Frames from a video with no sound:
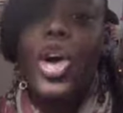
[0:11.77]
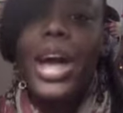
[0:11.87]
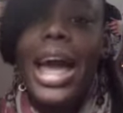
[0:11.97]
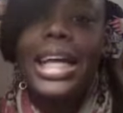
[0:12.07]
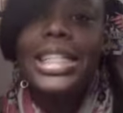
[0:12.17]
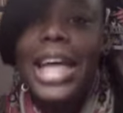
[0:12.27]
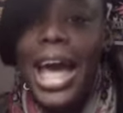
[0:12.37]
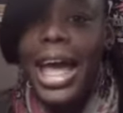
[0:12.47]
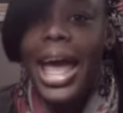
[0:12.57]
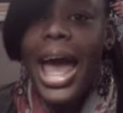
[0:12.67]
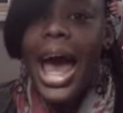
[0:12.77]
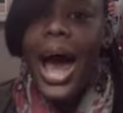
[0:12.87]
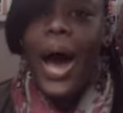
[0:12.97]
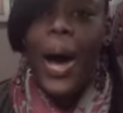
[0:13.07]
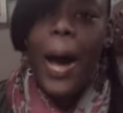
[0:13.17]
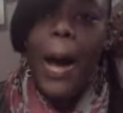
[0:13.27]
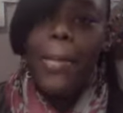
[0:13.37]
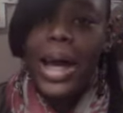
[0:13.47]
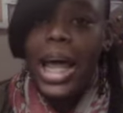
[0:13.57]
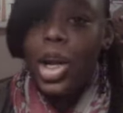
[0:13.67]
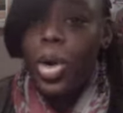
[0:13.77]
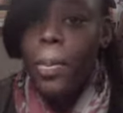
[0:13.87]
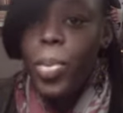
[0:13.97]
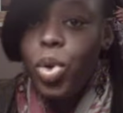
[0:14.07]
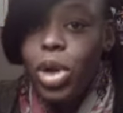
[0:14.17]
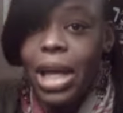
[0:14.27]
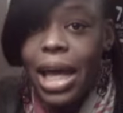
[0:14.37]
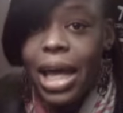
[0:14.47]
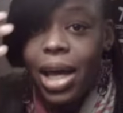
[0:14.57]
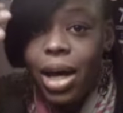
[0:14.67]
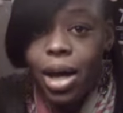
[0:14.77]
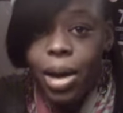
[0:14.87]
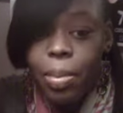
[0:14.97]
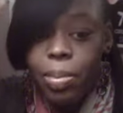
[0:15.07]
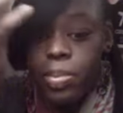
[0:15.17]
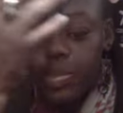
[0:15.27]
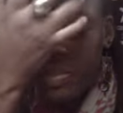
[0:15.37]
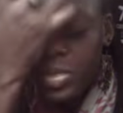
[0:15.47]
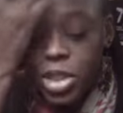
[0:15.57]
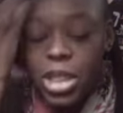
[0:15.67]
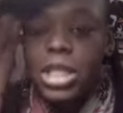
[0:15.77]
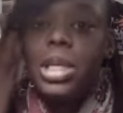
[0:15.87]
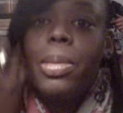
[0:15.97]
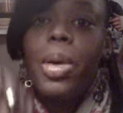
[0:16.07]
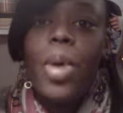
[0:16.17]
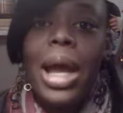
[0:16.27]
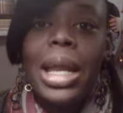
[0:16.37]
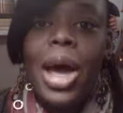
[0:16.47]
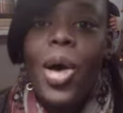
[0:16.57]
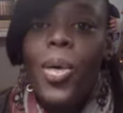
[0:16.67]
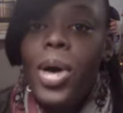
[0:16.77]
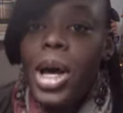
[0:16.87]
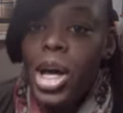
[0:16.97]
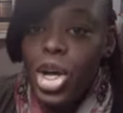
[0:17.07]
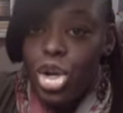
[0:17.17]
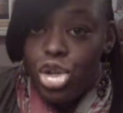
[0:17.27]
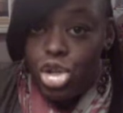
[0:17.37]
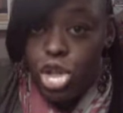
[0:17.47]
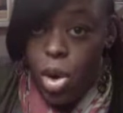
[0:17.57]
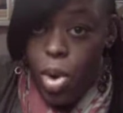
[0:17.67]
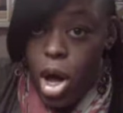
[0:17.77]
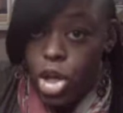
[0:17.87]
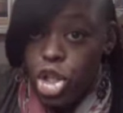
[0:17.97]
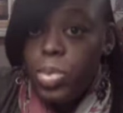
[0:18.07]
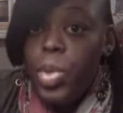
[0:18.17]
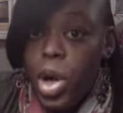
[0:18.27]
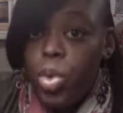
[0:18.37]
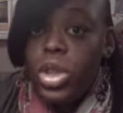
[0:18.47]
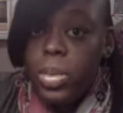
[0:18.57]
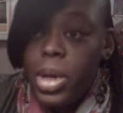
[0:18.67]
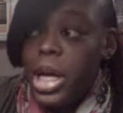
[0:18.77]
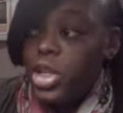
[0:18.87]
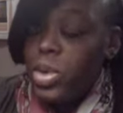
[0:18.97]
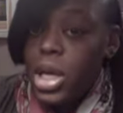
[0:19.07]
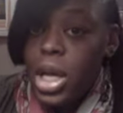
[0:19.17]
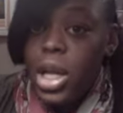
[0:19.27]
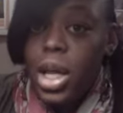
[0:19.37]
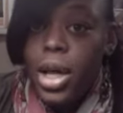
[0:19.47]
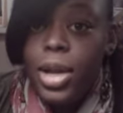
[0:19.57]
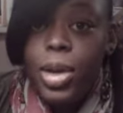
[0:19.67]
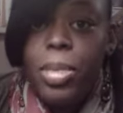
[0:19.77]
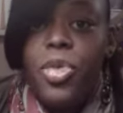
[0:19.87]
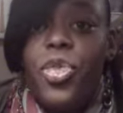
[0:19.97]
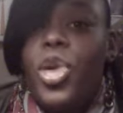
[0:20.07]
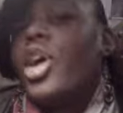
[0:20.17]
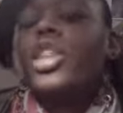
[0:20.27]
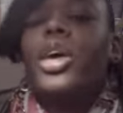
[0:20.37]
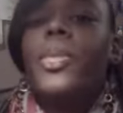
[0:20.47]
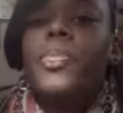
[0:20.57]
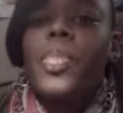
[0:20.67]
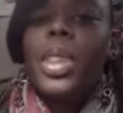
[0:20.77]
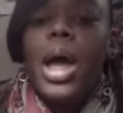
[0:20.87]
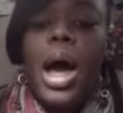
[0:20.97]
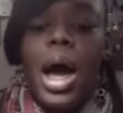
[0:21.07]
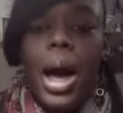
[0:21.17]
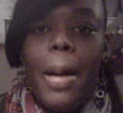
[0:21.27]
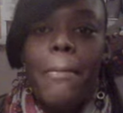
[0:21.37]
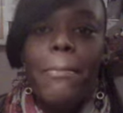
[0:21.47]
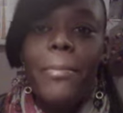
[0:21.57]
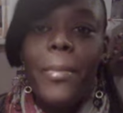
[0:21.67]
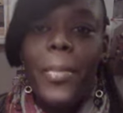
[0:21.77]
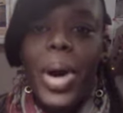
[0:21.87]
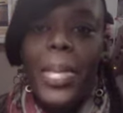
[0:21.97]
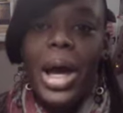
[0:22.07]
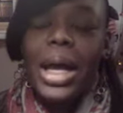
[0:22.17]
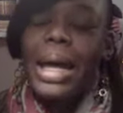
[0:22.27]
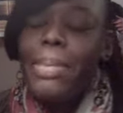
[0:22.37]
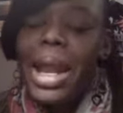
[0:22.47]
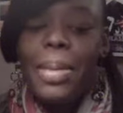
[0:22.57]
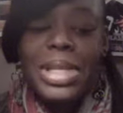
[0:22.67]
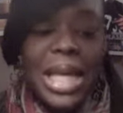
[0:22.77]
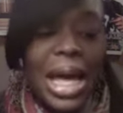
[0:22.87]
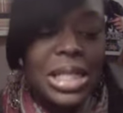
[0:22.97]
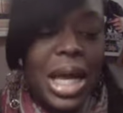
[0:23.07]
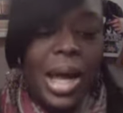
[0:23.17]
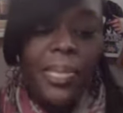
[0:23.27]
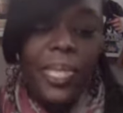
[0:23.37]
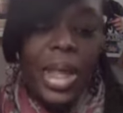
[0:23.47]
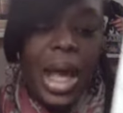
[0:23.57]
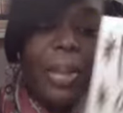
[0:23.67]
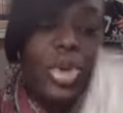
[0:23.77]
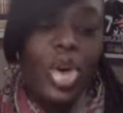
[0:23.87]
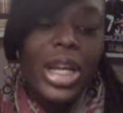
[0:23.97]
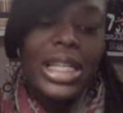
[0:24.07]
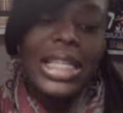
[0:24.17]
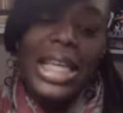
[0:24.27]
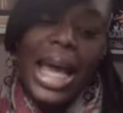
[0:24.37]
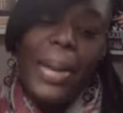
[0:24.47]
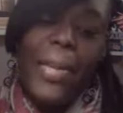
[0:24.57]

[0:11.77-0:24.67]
KJ. I got a little bootleg system up right now. So just bear with me as we get a little bit farther. But my name is KJ. I'm doing this thing.